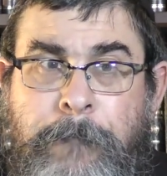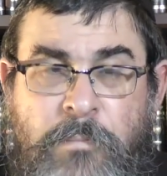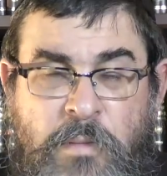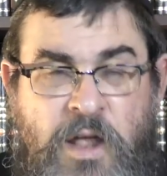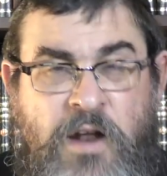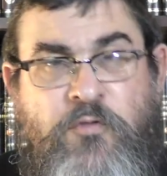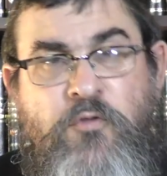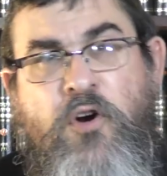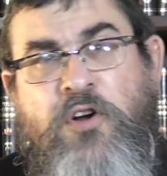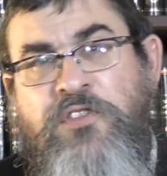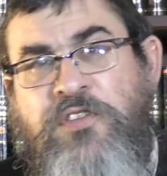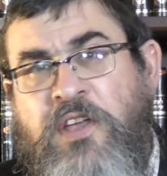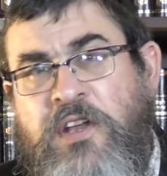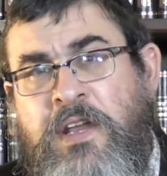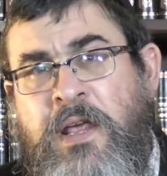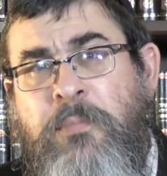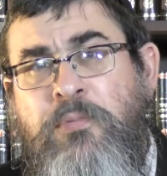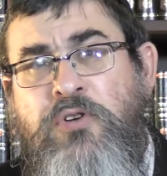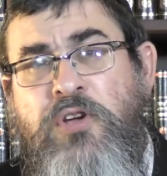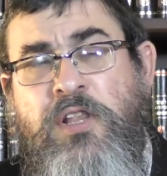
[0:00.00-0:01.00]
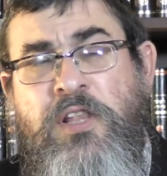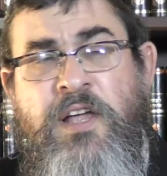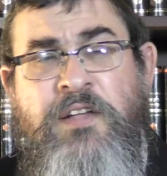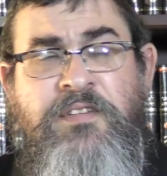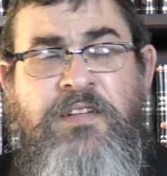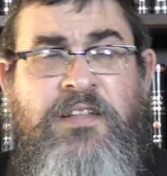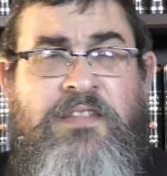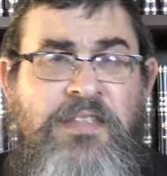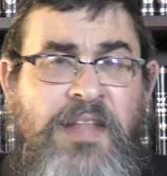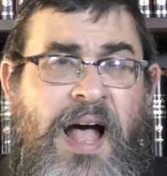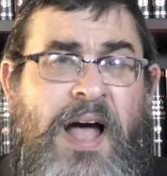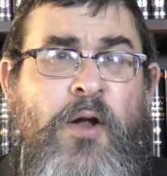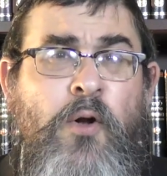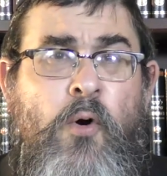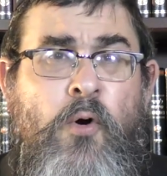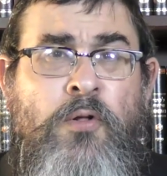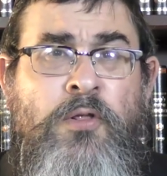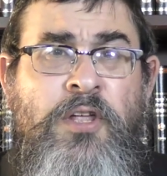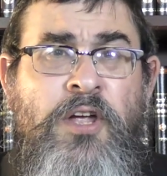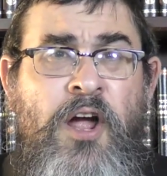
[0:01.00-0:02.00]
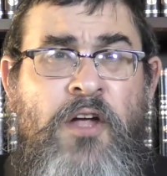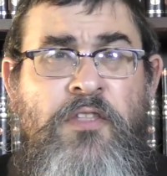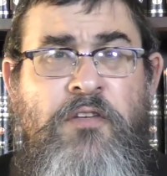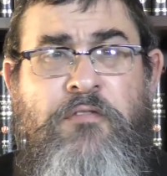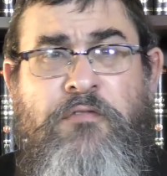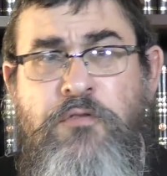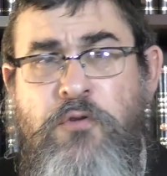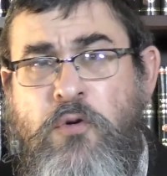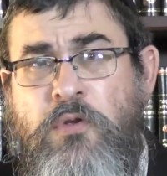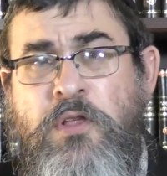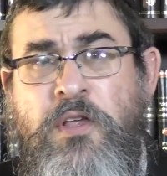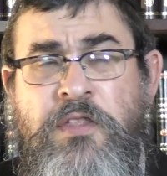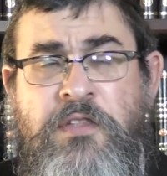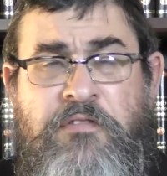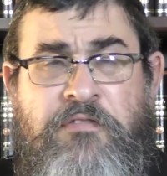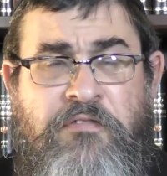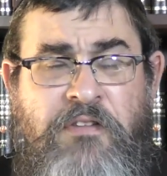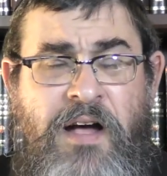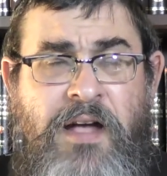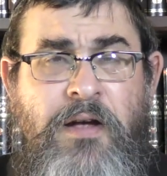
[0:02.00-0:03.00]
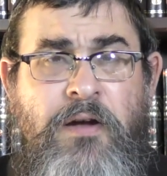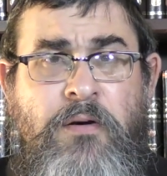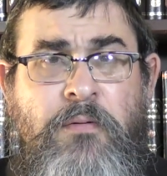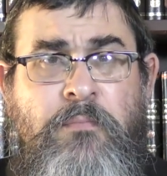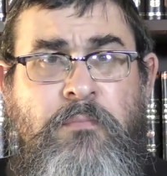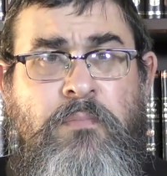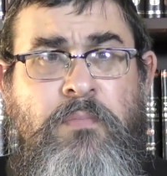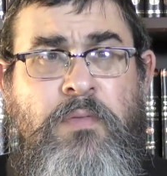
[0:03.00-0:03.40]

And of course, the nimshal is that not only are the fuel and the fire